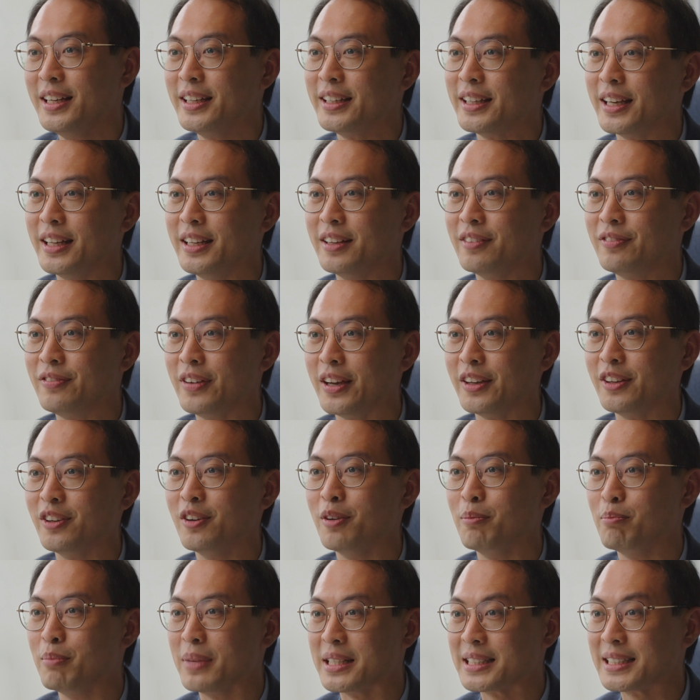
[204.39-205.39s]
can affect
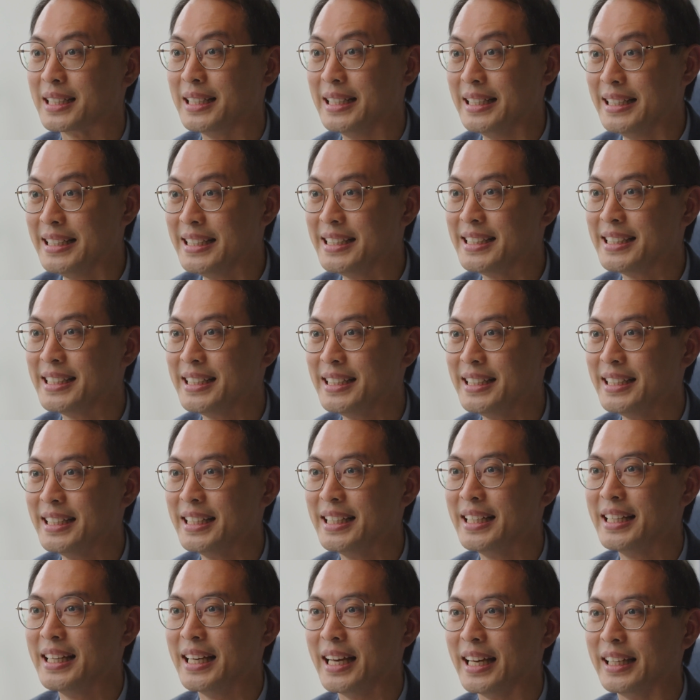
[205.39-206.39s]
your masculinity,
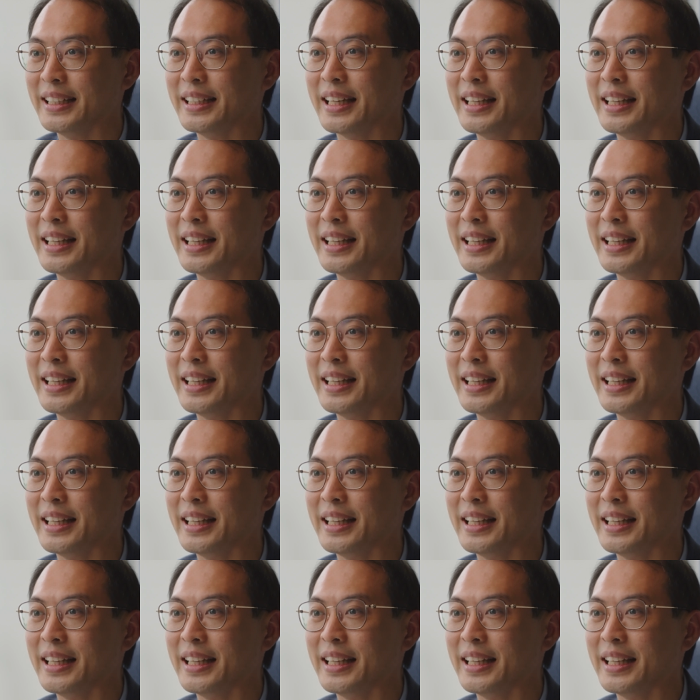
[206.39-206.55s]
and